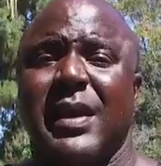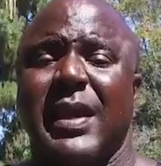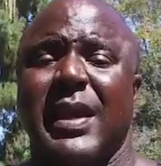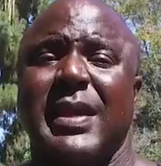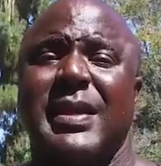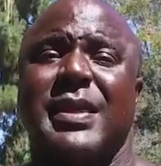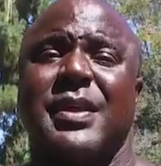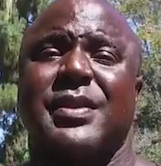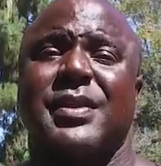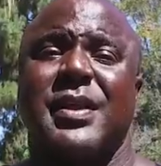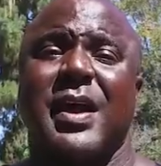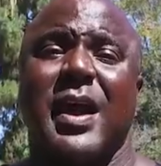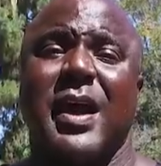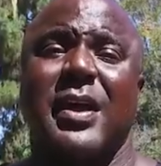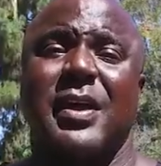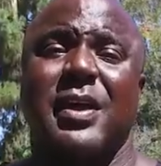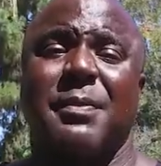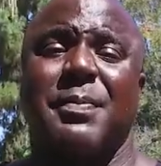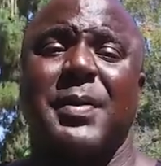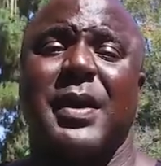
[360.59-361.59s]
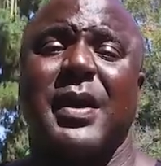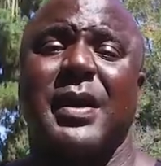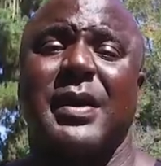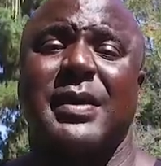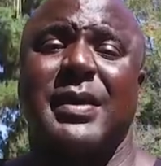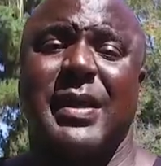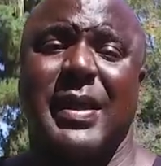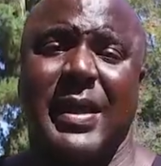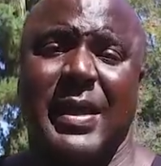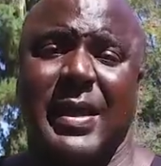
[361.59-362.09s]
He gets caught up
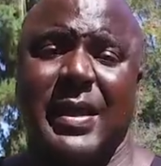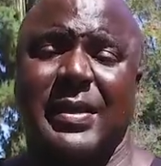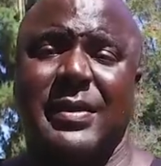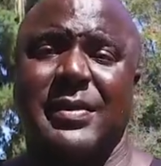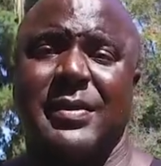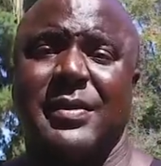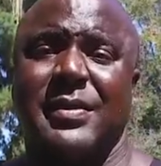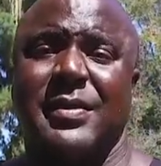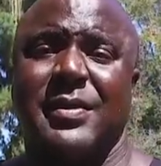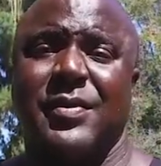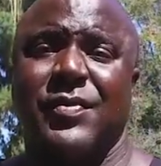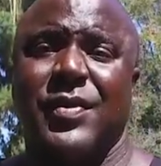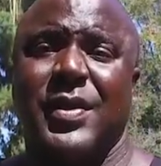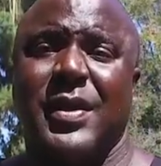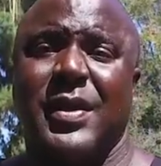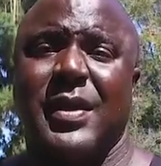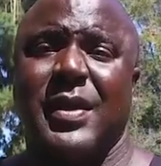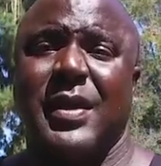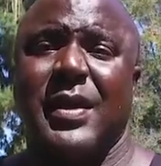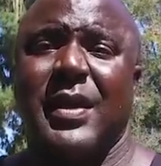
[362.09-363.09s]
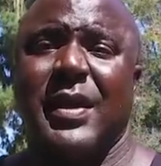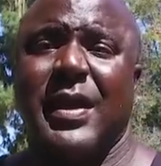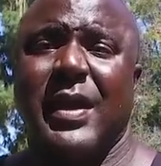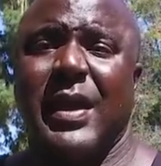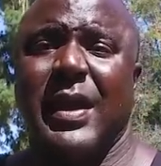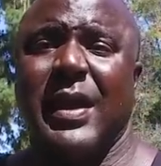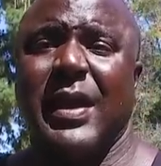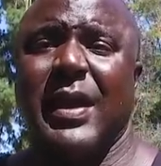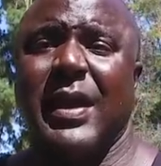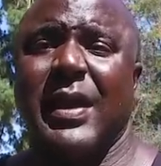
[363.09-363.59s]
again,
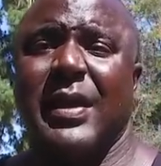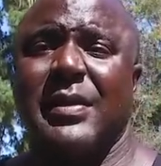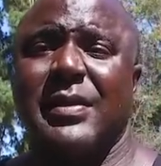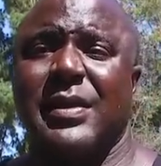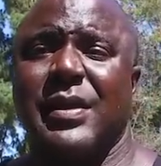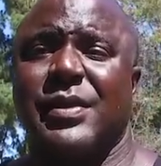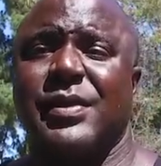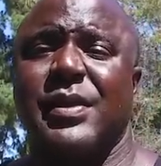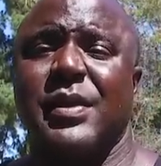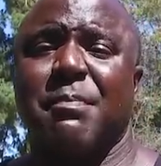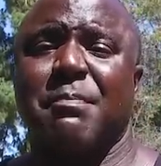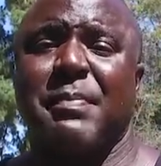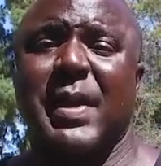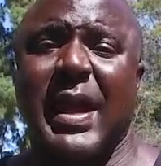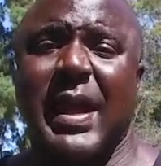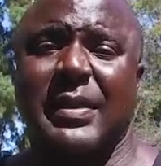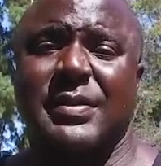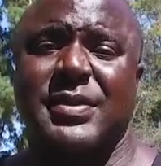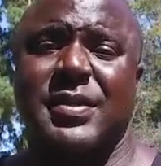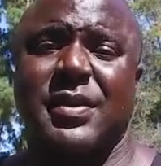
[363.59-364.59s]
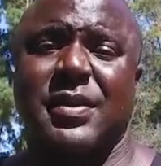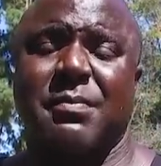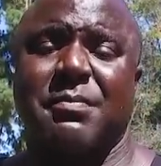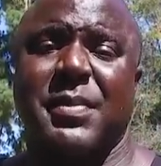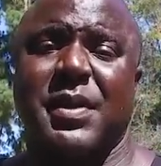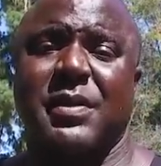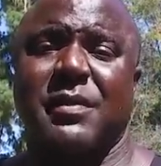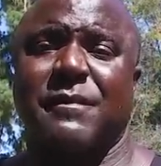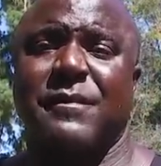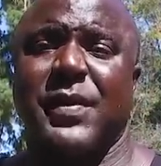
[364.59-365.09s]
and gets sent back to the
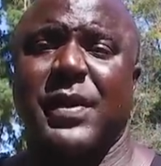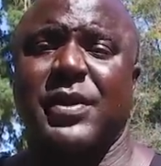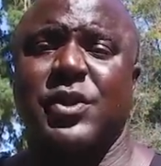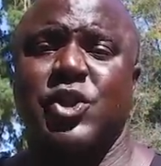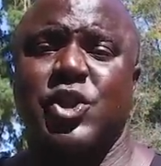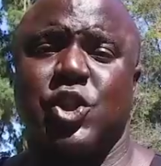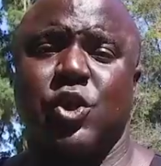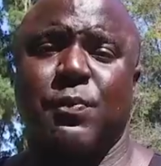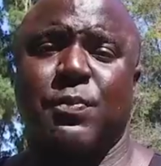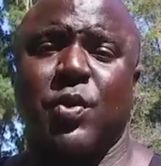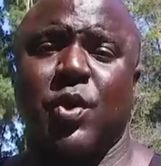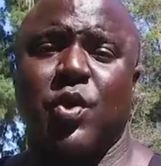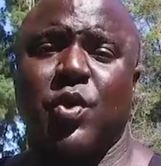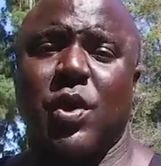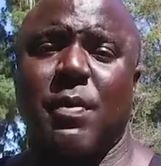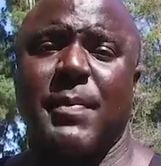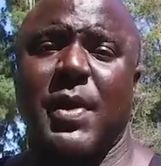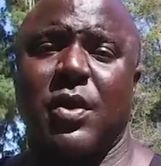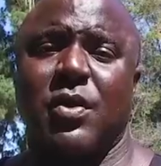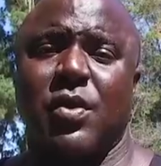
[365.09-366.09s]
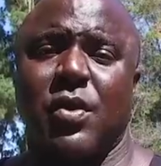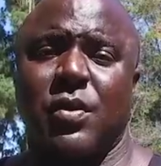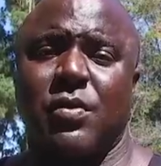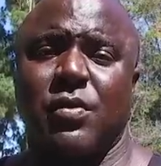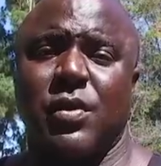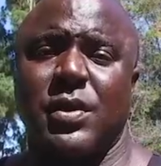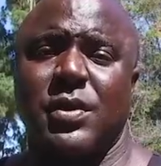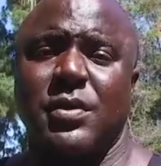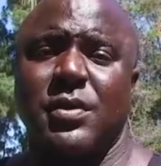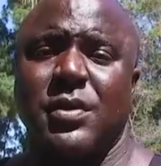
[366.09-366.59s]
motherfucking shoe program at
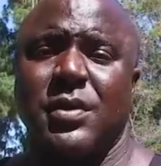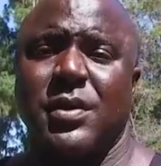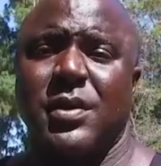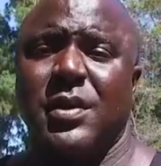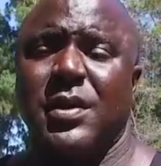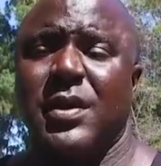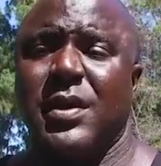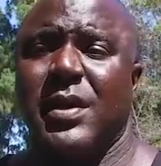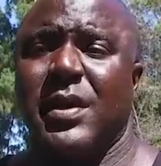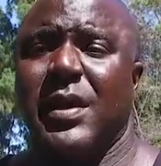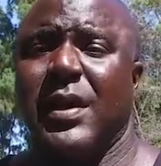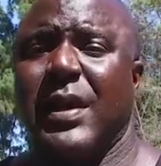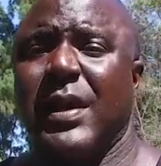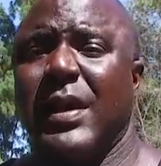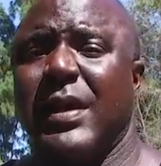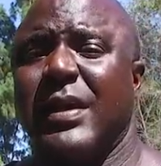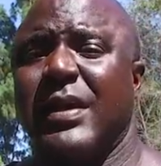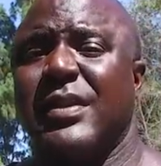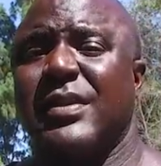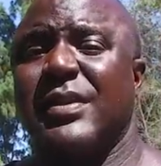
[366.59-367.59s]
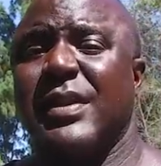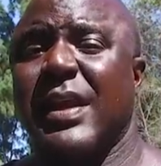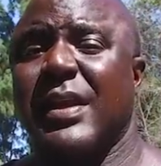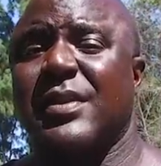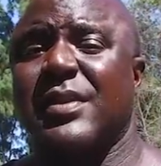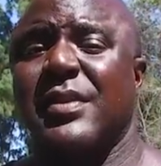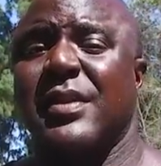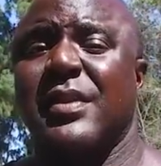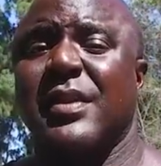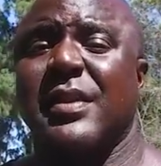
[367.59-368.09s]
Corcoran and he's
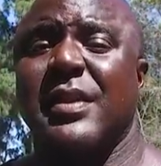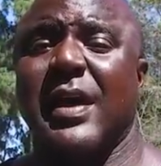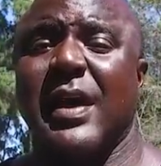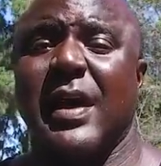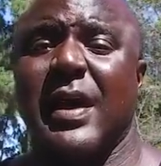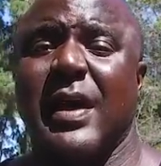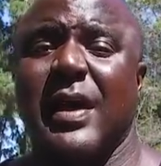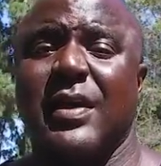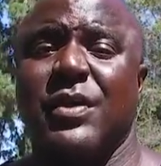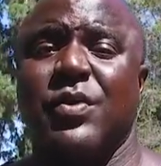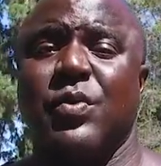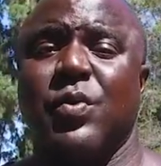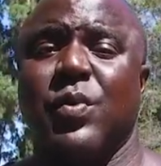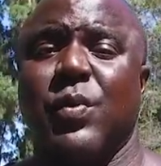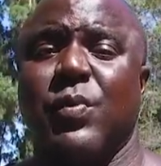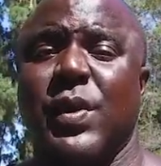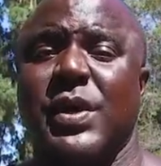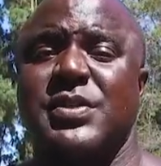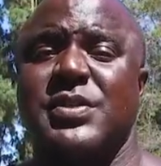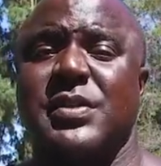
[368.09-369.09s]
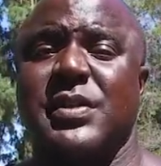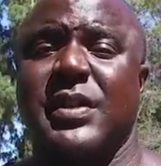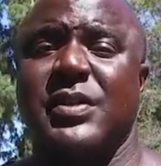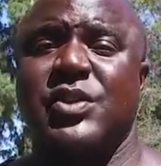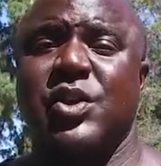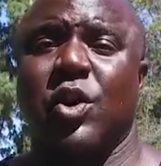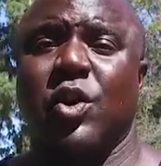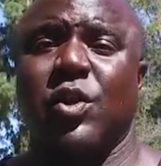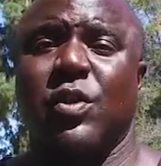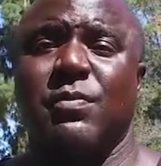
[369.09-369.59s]
next to the guy who originally
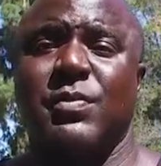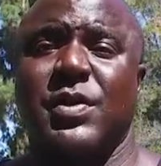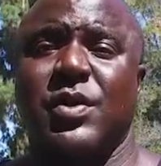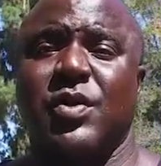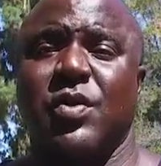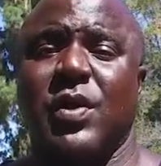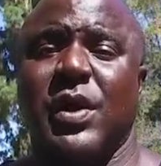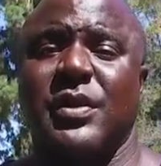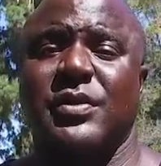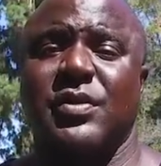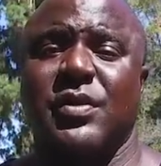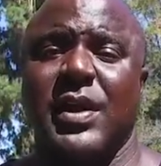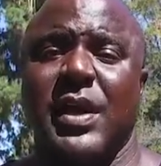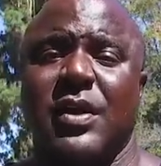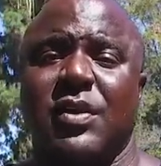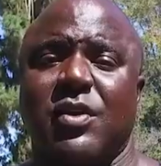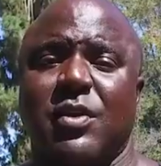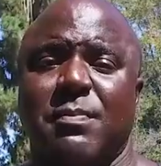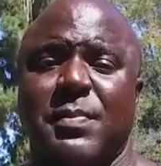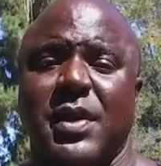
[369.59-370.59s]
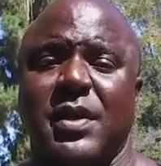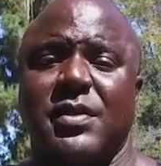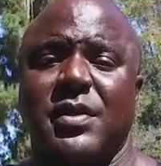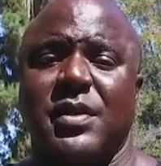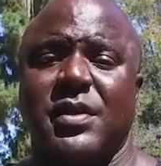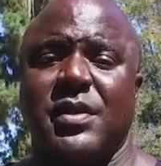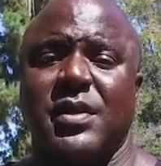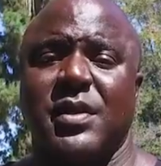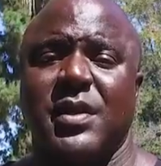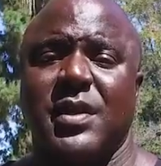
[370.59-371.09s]
told him to go out there and handle the
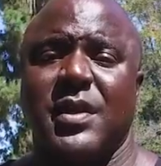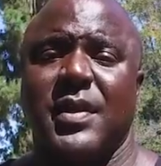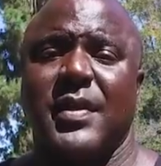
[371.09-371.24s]
business.